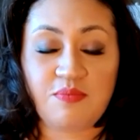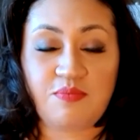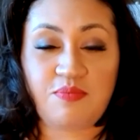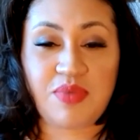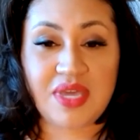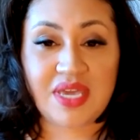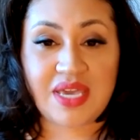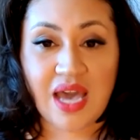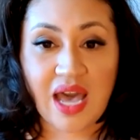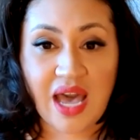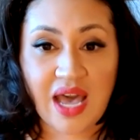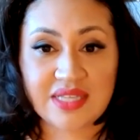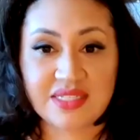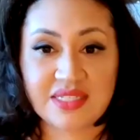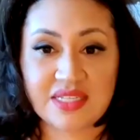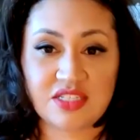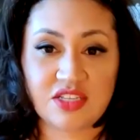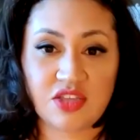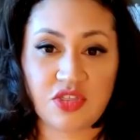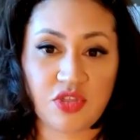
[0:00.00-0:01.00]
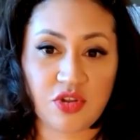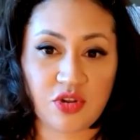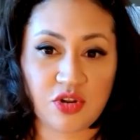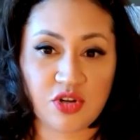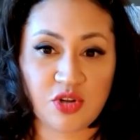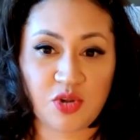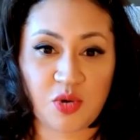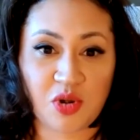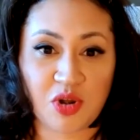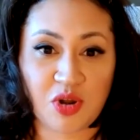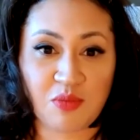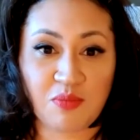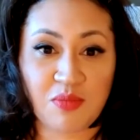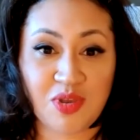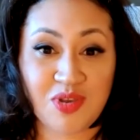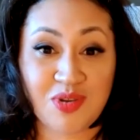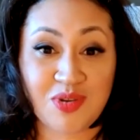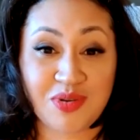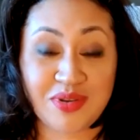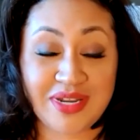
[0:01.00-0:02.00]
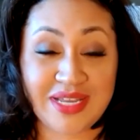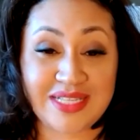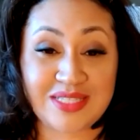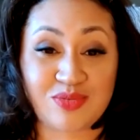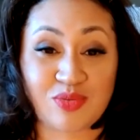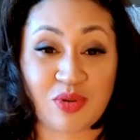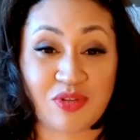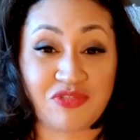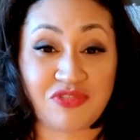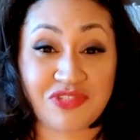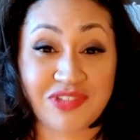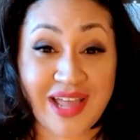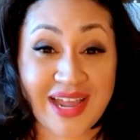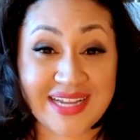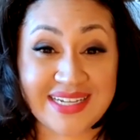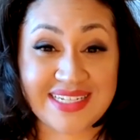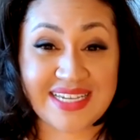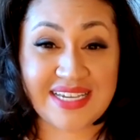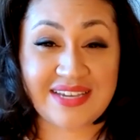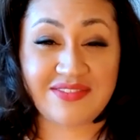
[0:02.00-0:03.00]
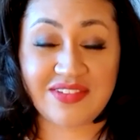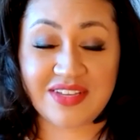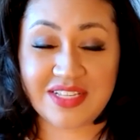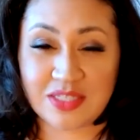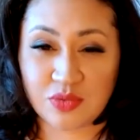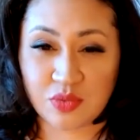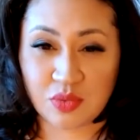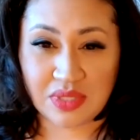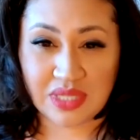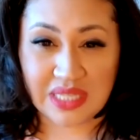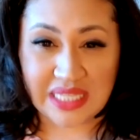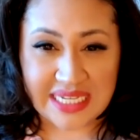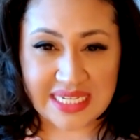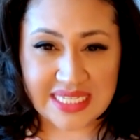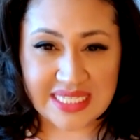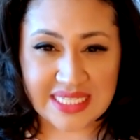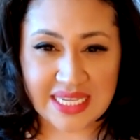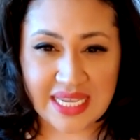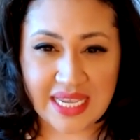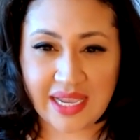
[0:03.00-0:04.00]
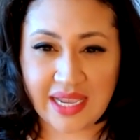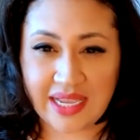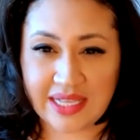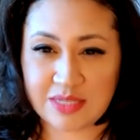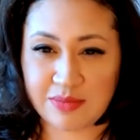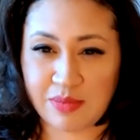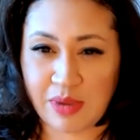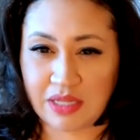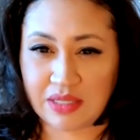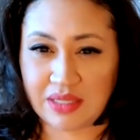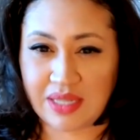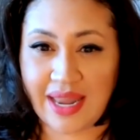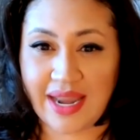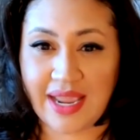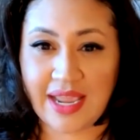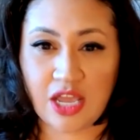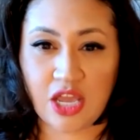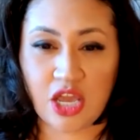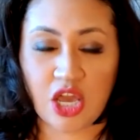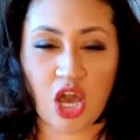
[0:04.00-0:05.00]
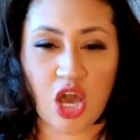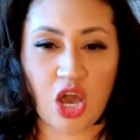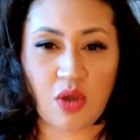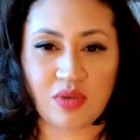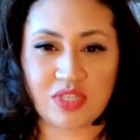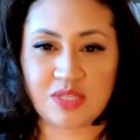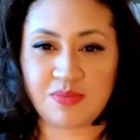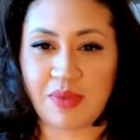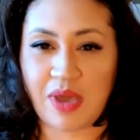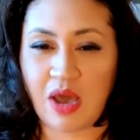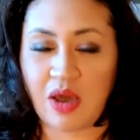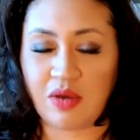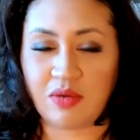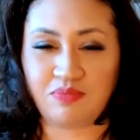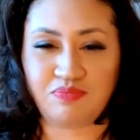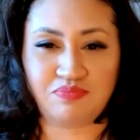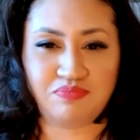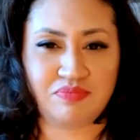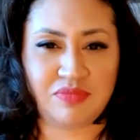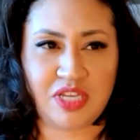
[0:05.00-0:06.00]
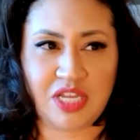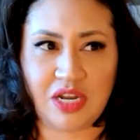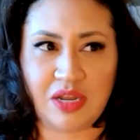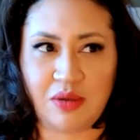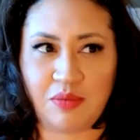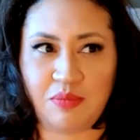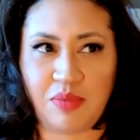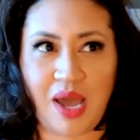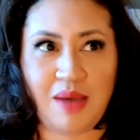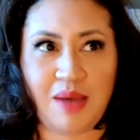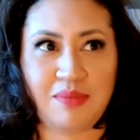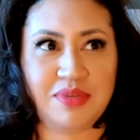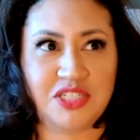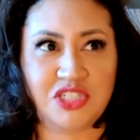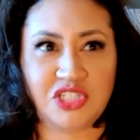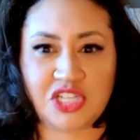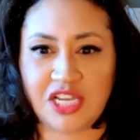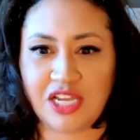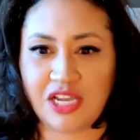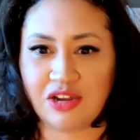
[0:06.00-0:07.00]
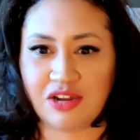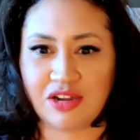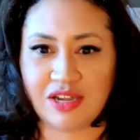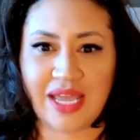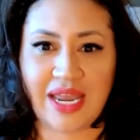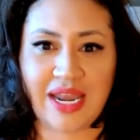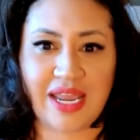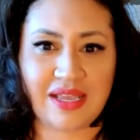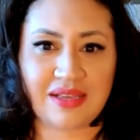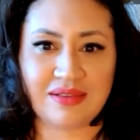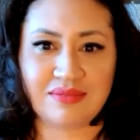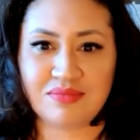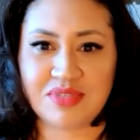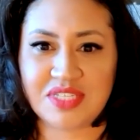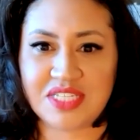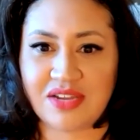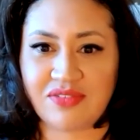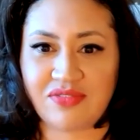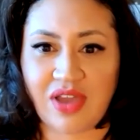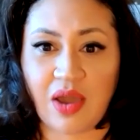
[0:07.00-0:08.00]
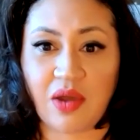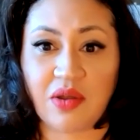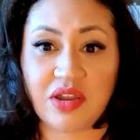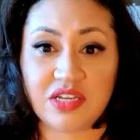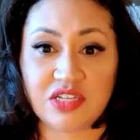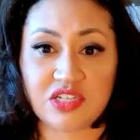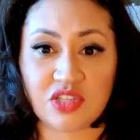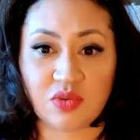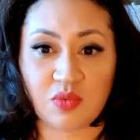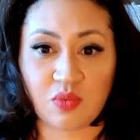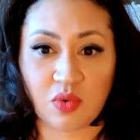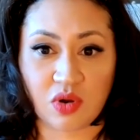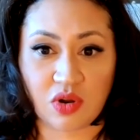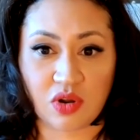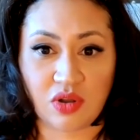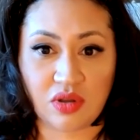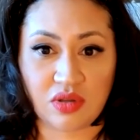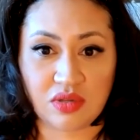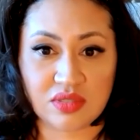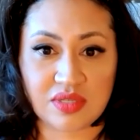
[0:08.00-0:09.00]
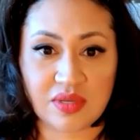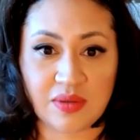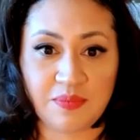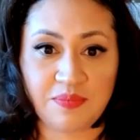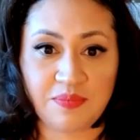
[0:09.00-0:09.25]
Because it's a third quarter moon, it's reflective, it's releasing, it's about letting go, it's about, you know, publishing or getting stuff out into the world.